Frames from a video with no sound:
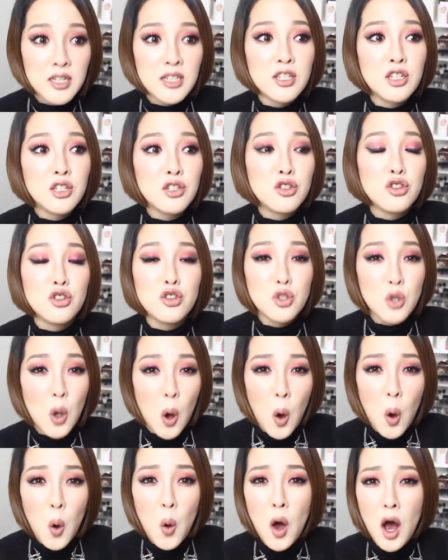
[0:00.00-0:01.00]
It's just
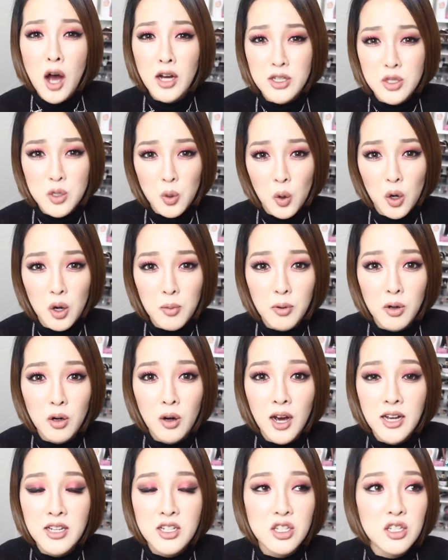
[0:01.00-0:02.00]
so
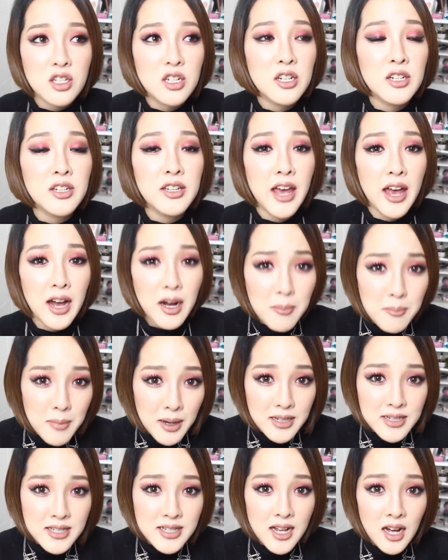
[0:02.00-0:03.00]
adorable. I just couldn't help
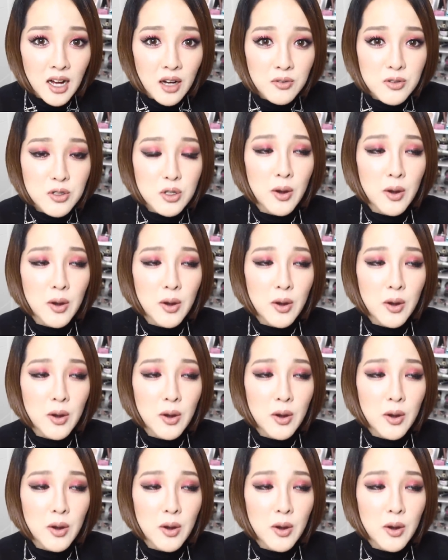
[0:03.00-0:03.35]
myself.